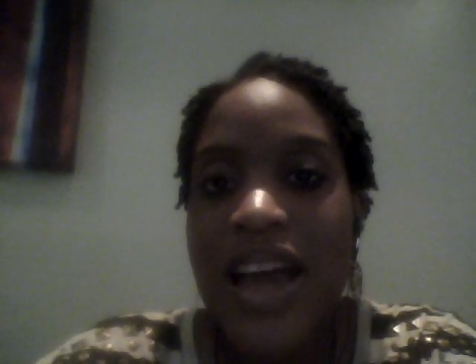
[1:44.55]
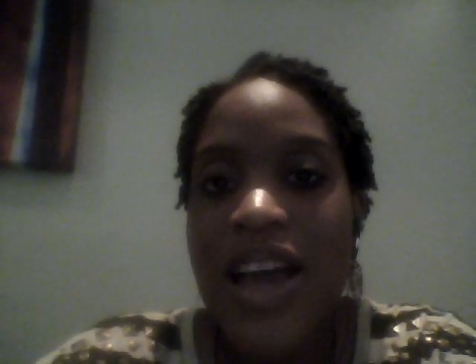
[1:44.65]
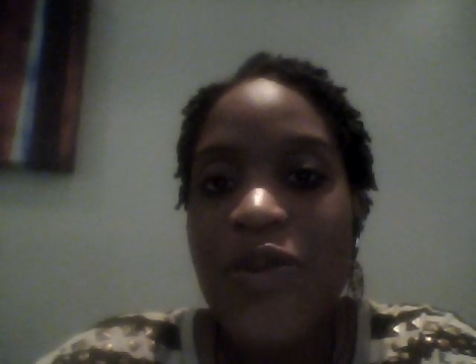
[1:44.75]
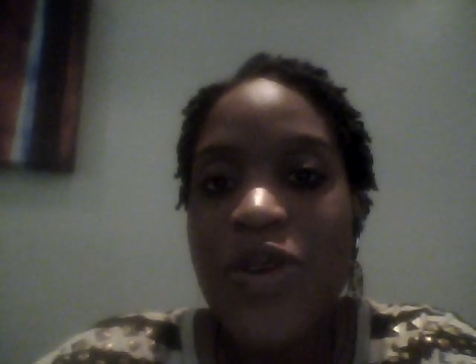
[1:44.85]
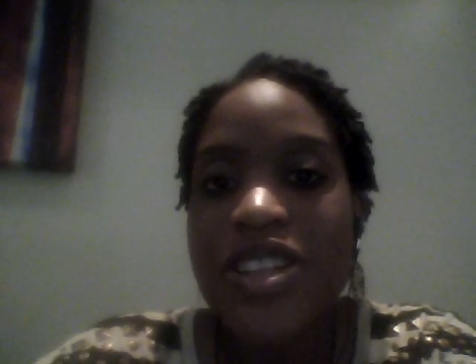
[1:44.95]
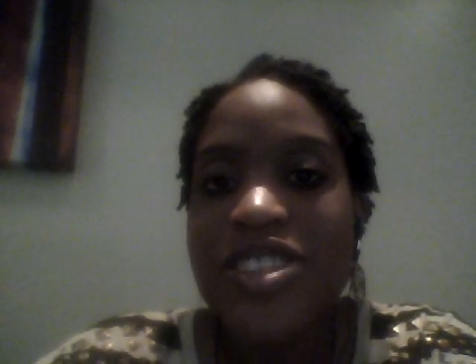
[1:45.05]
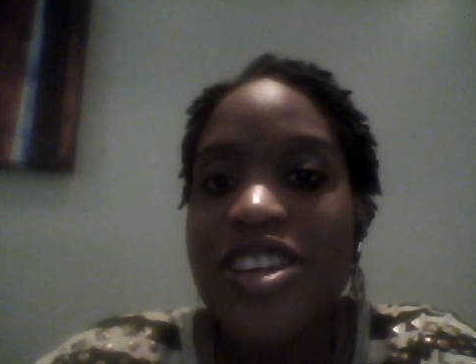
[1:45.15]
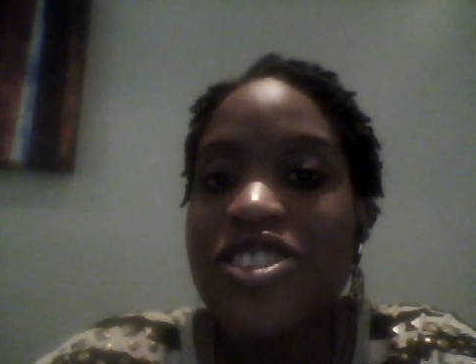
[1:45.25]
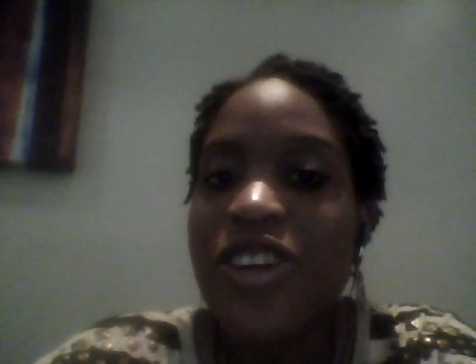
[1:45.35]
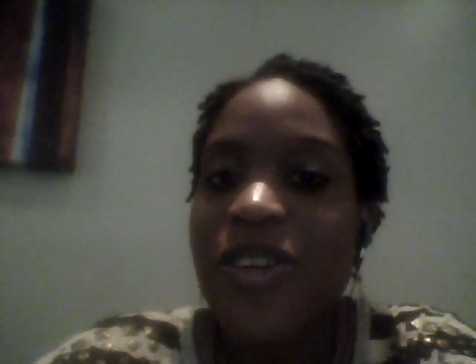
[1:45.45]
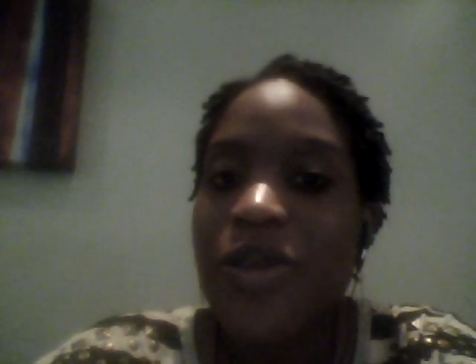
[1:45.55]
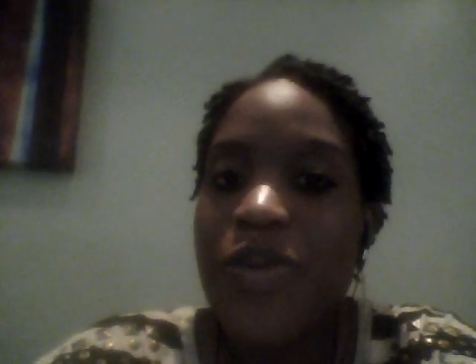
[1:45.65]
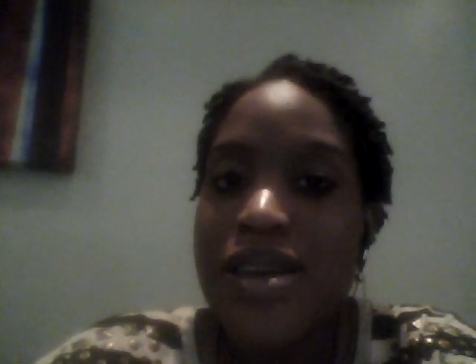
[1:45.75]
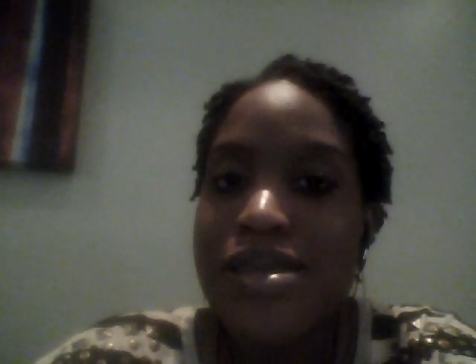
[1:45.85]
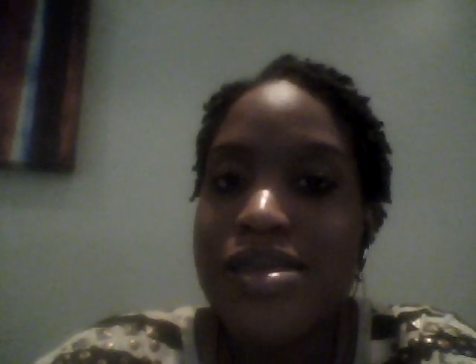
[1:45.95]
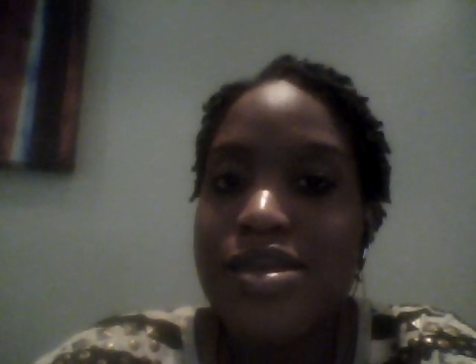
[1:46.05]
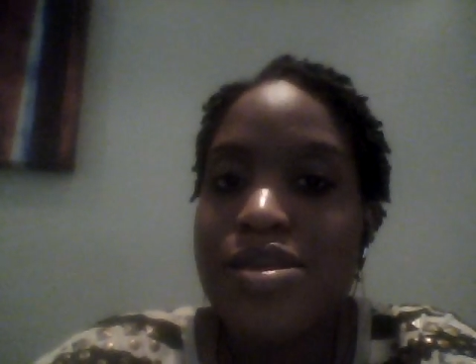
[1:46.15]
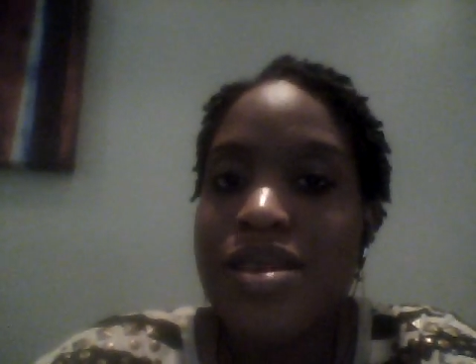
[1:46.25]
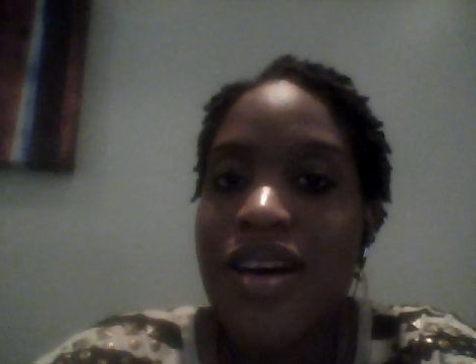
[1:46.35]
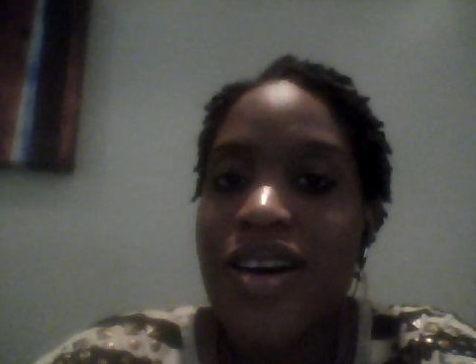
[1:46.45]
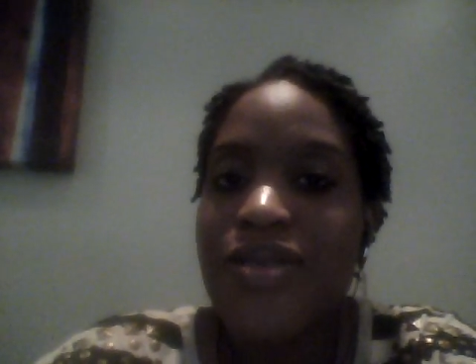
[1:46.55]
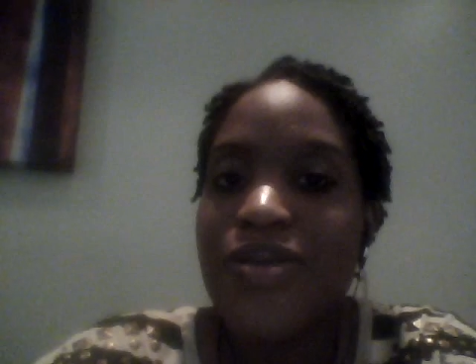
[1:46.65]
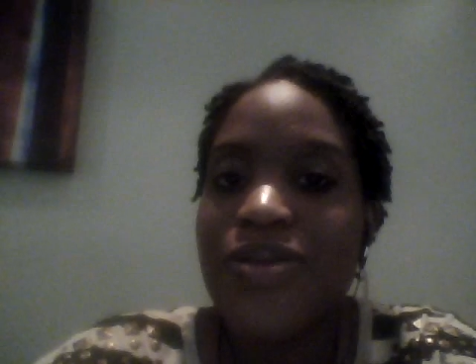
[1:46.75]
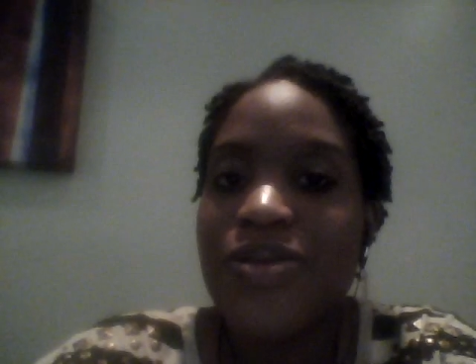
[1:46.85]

I want to touch on the basis of